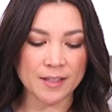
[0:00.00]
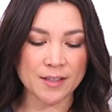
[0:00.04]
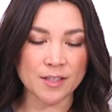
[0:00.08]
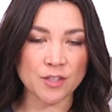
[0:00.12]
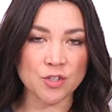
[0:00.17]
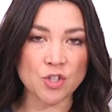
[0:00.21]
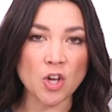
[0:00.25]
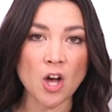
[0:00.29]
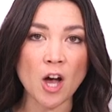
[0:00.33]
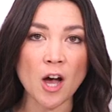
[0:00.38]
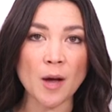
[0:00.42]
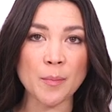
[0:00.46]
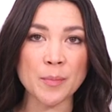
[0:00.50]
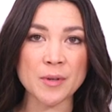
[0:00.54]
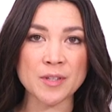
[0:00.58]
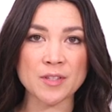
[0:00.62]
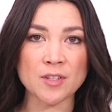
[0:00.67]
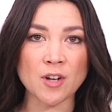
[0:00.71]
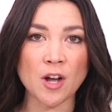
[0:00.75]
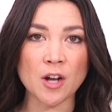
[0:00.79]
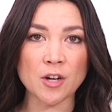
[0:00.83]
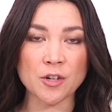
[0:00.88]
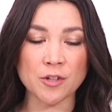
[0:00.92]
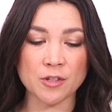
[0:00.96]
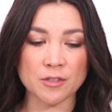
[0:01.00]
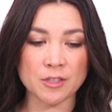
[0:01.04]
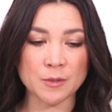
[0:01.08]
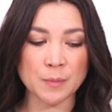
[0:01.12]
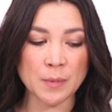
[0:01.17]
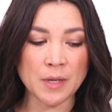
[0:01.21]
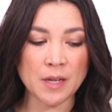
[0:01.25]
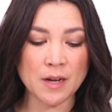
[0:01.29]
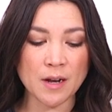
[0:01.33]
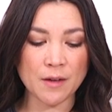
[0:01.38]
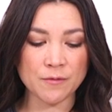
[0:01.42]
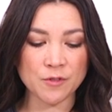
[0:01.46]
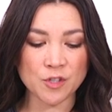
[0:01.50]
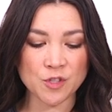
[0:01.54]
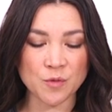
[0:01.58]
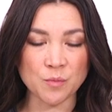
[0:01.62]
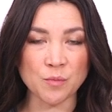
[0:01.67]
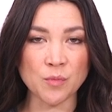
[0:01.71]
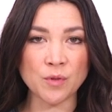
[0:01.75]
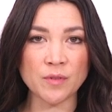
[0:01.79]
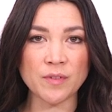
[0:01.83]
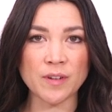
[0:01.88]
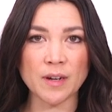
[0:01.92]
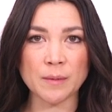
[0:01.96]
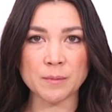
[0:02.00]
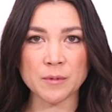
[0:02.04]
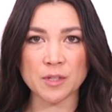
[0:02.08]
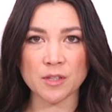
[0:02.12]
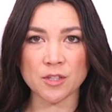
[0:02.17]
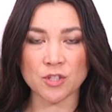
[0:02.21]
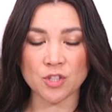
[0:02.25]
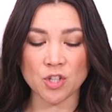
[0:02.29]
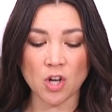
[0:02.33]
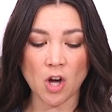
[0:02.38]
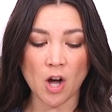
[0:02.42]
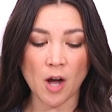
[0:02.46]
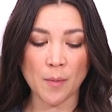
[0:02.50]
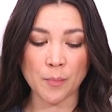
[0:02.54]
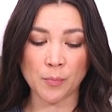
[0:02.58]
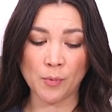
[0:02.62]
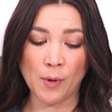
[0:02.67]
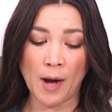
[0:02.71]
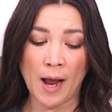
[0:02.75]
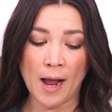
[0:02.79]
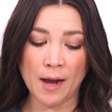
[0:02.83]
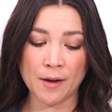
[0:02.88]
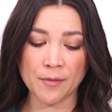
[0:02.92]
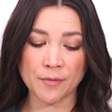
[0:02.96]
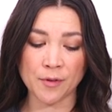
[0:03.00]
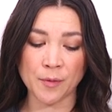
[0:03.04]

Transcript: that the top is not crispy enough, just move it up to the top rack